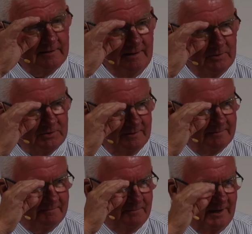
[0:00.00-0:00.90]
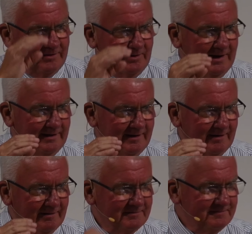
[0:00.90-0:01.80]
there was a mother in
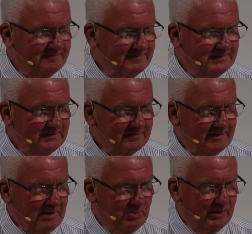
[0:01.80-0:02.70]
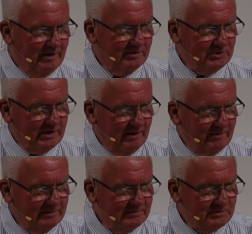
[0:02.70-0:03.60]
here a couple years
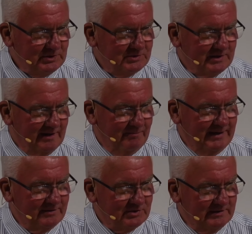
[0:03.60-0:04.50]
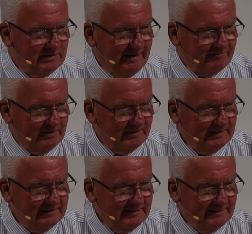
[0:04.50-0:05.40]
ago, and she sent a message after.
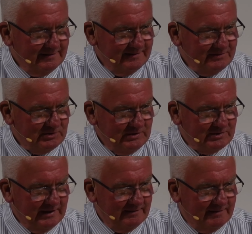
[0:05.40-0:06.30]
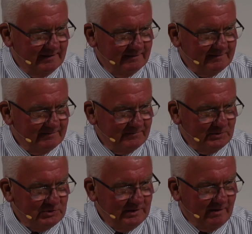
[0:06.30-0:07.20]
She said uh,
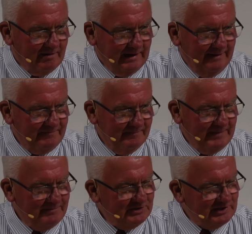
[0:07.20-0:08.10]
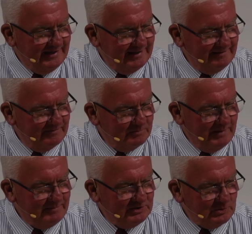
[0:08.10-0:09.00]
when she heard, I, maybe she didn't,
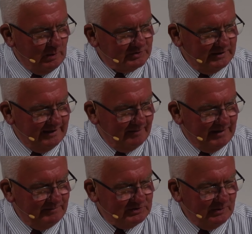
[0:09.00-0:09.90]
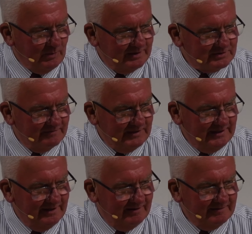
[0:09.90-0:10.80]
maybe she wasn't here, maybe she watched the
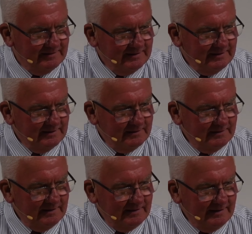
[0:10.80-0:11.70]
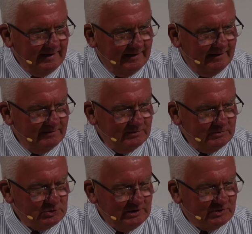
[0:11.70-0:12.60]
video. And
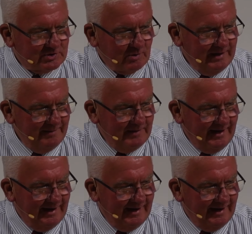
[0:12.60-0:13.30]
she screamed